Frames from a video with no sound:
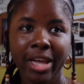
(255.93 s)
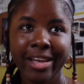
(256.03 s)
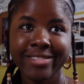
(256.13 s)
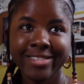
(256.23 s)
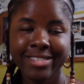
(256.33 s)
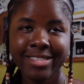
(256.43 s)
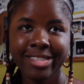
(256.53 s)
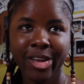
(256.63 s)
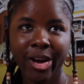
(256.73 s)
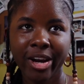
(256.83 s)
I did
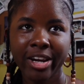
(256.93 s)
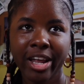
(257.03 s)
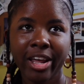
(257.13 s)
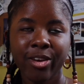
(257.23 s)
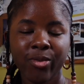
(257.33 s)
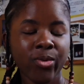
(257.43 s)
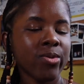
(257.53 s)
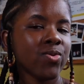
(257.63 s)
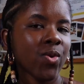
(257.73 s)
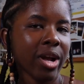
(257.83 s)
start, and I do
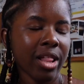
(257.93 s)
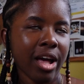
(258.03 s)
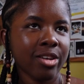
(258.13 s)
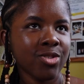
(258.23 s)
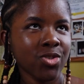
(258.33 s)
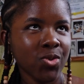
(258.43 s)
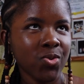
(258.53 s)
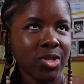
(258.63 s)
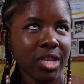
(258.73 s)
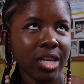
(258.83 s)
go to a class
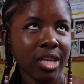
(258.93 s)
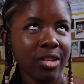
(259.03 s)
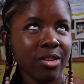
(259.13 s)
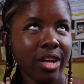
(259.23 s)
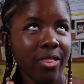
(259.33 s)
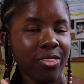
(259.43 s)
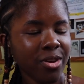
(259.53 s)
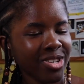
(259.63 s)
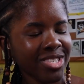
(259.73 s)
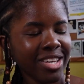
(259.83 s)
Tuesday and
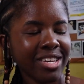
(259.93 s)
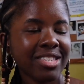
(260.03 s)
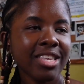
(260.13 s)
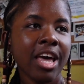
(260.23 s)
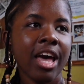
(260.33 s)
Thursdays,